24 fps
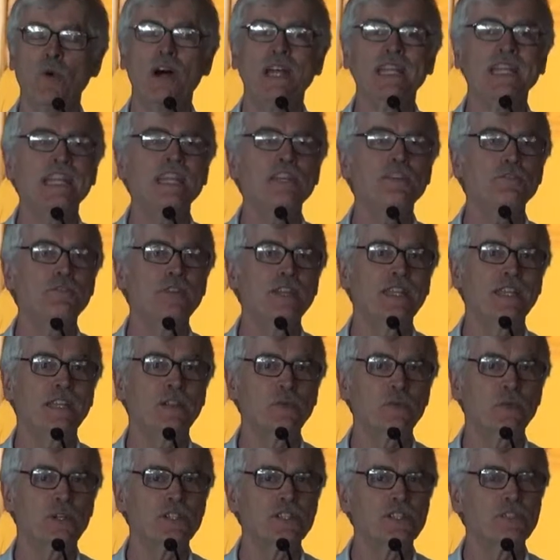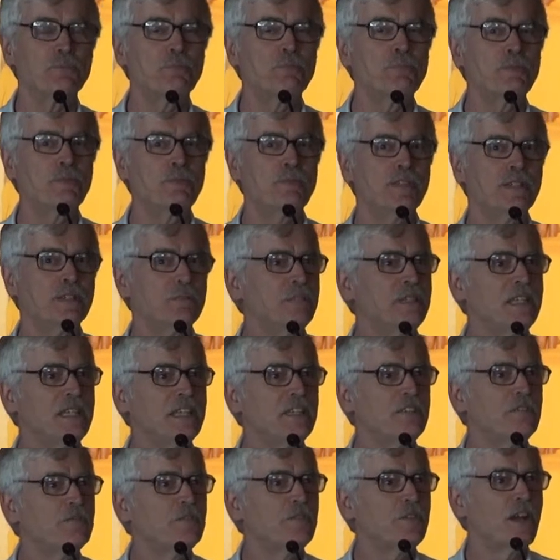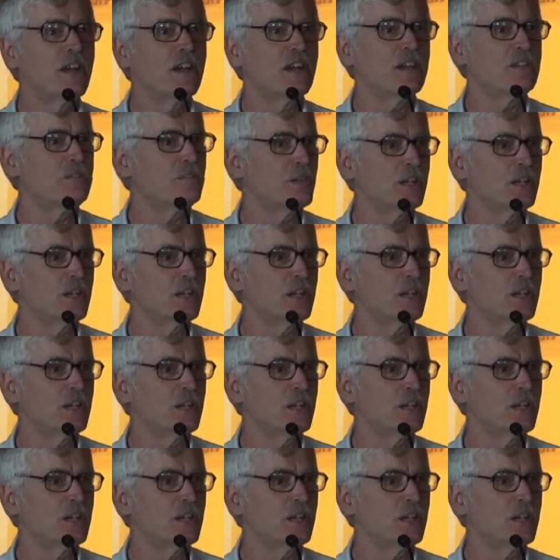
one evening was being very,